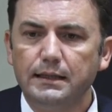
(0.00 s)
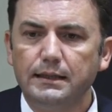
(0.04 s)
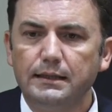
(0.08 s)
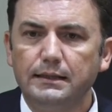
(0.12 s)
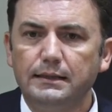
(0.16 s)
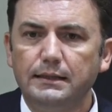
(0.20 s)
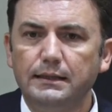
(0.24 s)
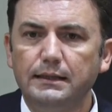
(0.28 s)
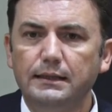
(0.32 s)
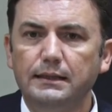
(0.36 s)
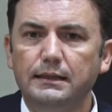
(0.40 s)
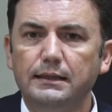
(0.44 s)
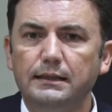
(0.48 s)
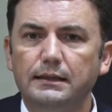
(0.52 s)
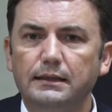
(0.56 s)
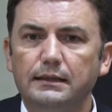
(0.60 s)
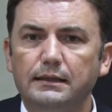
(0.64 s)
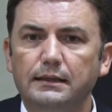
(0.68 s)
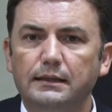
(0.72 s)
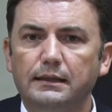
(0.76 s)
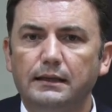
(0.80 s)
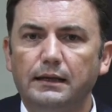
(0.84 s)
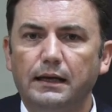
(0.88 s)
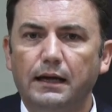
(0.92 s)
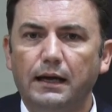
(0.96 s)
the
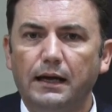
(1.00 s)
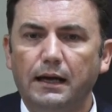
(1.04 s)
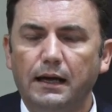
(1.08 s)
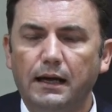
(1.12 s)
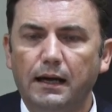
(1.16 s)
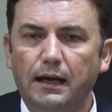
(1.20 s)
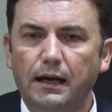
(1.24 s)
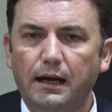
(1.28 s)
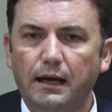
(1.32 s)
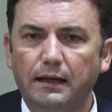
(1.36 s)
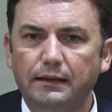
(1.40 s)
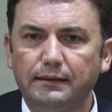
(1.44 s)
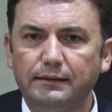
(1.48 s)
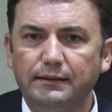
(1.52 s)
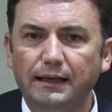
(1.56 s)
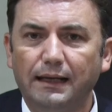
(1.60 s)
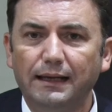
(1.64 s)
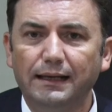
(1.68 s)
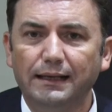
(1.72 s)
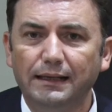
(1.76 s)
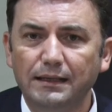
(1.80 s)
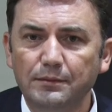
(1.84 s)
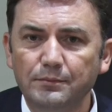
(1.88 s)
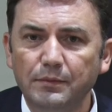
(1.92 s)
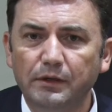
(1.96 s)

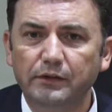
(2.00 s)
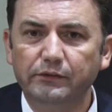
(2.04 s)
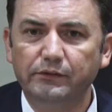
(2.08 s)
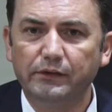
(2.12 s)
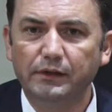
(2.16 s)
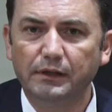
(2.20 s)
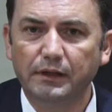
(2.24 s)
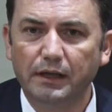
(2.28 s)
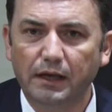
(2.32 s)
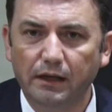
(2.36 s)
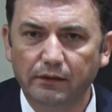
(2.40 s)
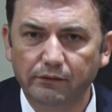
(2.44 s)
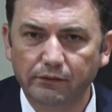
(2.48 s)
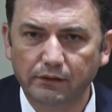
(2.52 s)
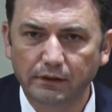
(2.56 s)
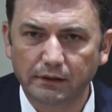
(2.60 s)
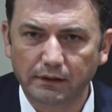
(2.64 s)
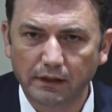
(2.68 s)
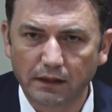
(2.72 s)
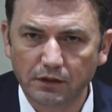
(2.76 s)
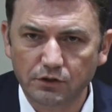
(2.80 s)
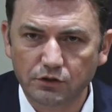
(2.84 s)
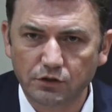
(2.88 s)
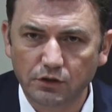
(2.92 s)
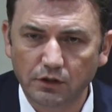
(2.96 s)
dilemmas and
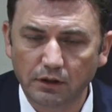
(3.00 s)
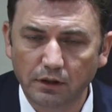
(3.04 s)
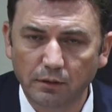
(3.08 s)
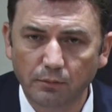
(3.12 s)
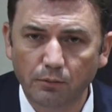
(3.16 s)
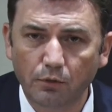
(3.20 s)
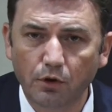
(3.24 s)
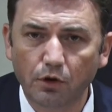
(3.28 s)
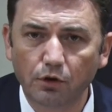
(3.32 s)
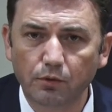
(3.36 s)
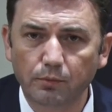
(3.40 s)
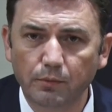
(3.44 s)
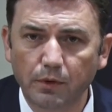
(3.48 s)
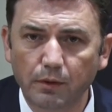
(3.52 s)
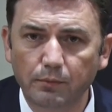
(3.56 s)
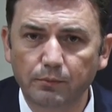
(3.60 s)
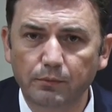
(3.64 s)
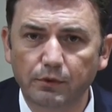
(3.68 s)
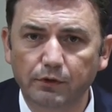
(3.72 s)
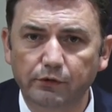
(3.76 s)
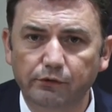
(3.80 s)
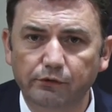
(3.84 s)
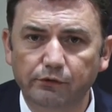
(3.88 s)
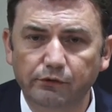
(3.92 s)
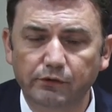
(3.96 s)
hesitation among member
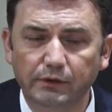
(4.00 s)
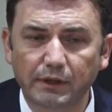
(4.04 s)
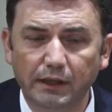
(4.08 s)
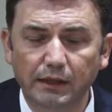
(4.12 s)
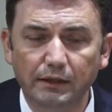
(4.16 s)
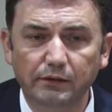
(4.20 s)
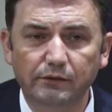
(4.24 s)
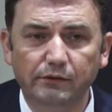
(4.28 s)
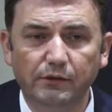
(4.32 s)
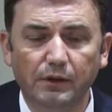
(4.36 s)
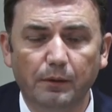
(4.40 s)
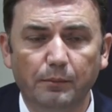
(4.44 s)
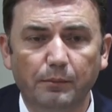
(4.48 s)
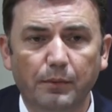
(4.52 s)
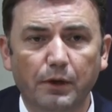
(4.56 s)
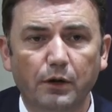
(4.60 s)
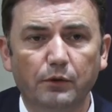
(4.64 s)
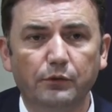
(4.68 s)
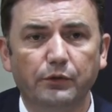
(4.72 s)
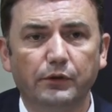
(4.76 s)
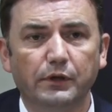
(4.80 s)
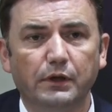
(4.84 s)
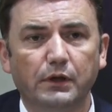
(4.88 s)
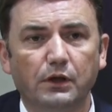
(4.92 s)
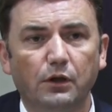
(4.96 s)
states
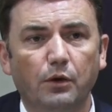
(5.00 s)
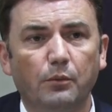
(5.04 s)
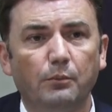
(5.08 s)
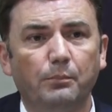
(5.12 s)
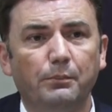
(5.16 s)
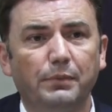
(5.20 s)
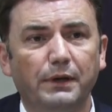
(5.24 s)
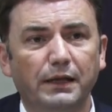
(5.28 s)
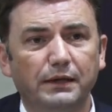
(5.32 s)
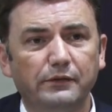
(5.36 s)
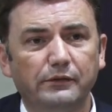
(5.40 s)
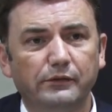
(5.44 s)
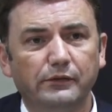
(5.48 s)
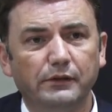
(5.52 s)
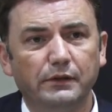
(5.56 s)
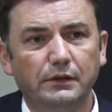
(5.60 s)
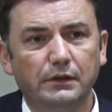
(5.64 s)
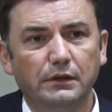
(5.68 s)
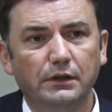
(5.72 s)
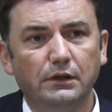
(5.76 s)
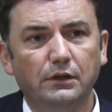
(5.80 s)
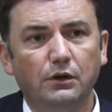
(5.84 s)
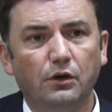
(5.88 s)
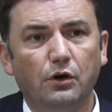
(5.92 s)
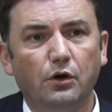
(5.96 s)
about the
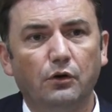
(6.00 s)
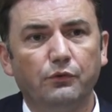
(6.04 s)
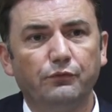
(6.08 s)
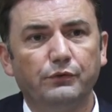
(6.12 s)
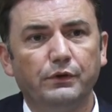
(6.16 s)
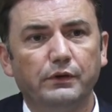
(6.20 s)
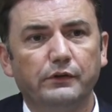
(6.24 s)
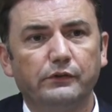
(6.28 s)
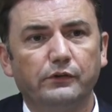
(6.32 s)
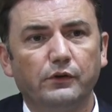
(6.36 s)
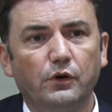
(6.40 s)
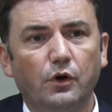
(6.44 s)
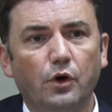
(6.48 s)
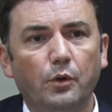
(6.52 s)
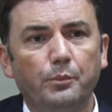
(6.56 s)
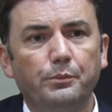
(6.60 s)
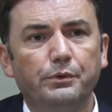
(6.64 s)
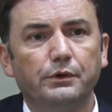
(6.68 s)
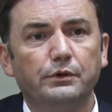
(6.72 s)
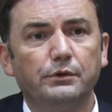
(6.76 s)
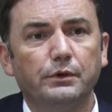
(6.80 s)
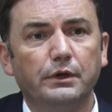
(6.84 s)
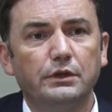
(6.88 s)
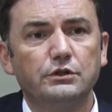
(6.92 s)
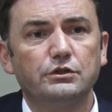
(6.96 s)
complexity of its
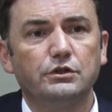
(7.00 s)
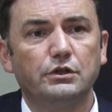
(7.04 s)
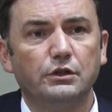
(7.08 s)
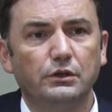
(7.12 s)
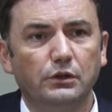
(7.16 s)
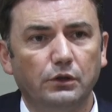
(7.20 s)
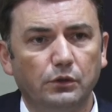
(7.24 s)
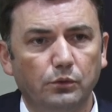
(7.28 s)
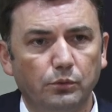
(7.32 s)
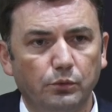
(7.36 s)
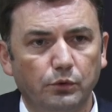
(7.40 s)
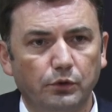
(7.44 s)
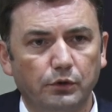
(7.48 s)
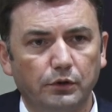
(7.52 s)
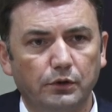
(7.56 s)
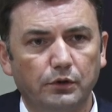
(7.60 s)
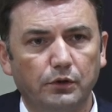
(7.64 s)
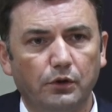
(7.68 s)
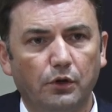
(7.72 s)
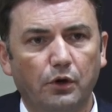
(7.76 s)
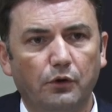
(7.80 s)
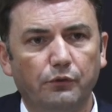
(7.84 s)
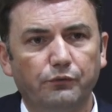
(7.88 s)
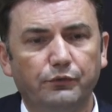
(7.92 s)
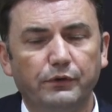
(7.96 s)
operational work,
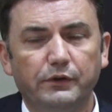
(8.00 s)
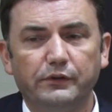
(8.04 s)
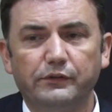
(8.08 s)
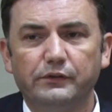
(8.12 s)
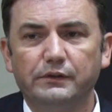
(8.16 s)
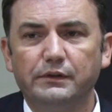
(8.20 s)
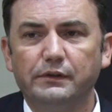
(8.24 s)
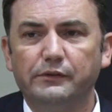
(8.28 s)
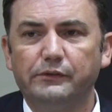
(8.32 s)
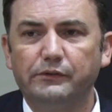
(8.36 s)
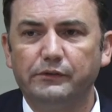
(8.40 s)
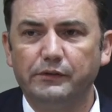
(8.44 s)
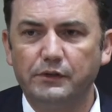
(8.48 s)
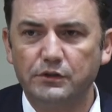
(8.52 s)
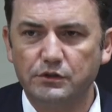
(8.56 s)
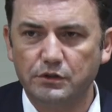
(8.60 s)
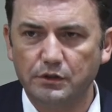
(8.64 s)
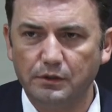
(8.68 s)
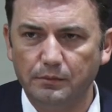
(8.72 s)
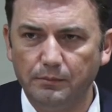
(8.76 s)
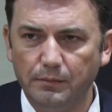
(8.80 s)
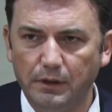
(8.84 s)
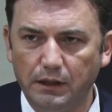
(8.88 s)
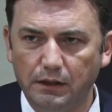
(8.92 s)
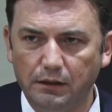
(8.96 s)
of its
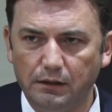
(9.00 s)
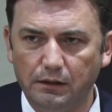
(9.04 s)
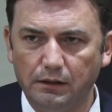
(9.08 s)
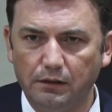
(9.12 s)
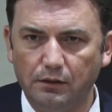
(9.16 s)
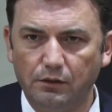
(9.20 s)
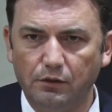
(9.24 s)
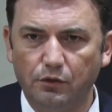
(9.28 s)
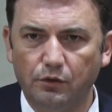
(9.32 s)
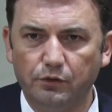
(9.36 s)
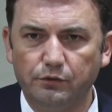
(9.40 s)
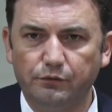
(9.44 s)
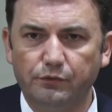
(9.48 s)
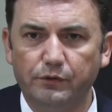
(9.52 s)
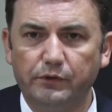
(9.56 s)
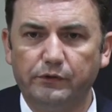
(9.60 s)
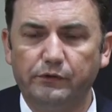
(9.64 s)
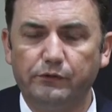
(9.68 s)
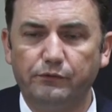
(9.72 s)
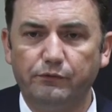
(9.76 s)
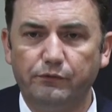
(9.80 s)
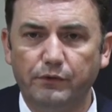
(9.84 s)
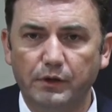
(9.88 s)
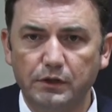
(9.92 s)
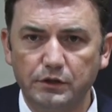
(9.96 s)
decision making, of its
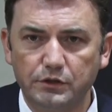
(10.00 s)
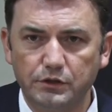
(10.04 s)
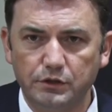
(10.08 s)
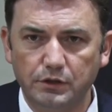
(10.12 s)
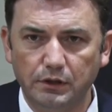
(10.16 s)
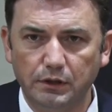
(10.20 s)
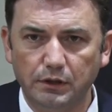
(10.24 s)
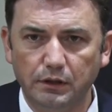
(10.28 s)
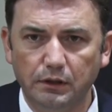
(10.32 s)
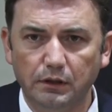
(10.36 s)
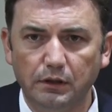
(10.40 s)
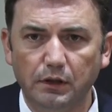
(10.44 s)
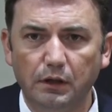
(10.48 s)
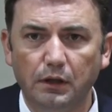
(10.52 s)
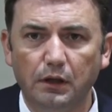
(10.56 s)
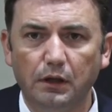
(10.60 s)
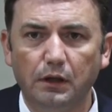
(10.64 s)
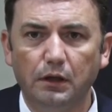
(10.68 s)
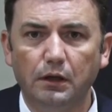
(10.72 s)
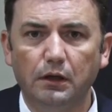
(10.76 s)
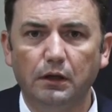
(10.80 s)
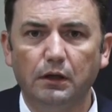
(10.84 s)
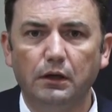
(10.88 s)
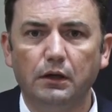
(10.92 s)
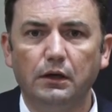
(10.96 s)
functioning
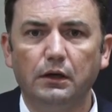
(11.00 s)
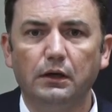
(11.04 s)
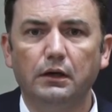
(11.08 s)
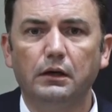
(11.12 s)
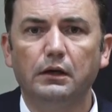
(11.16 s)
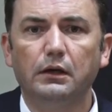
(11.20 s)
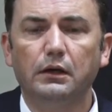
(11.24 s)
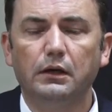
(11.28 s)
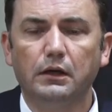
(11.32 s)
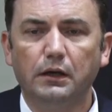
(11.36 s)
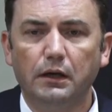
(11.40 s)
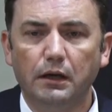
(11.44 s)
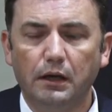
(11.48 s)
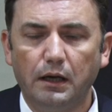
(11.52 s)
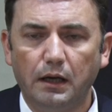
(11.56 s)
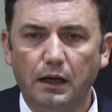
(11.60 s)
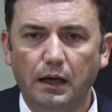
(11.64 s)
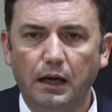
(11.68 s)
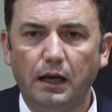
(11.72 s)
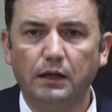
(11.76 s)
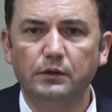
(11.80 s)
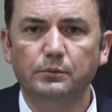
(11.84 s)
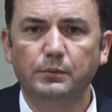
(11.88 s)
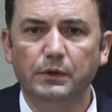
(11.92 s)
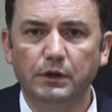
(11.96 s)

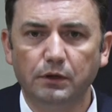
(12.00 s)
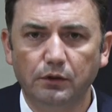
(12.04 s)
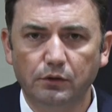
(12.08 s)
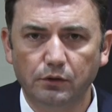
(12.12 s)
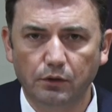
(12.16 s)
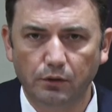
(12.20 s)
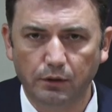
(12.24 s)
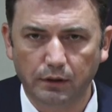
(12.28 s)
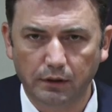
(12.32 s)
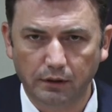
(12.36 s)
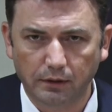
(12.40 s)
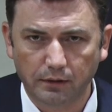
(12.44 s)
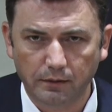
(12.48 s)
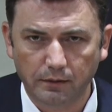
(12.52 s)
had been growing.